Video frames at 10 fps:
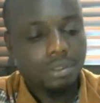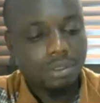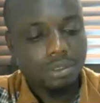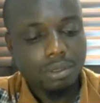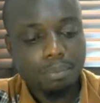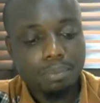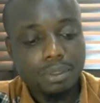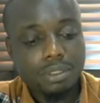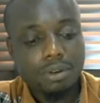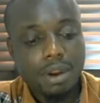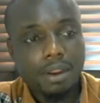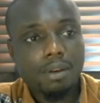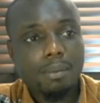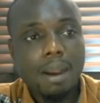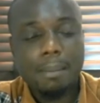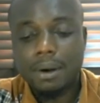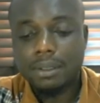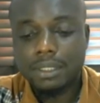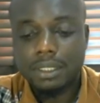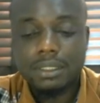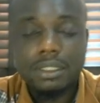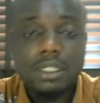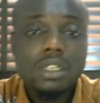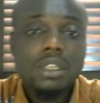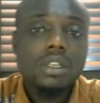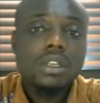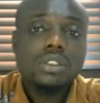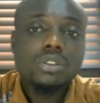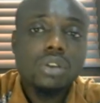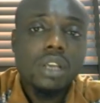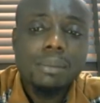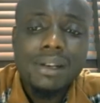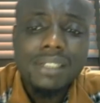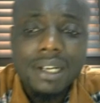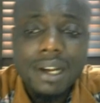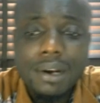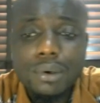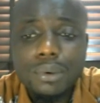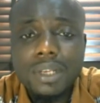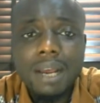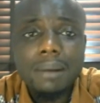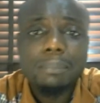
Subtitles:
I'll paste it right here on my browser. So any browser can go with that,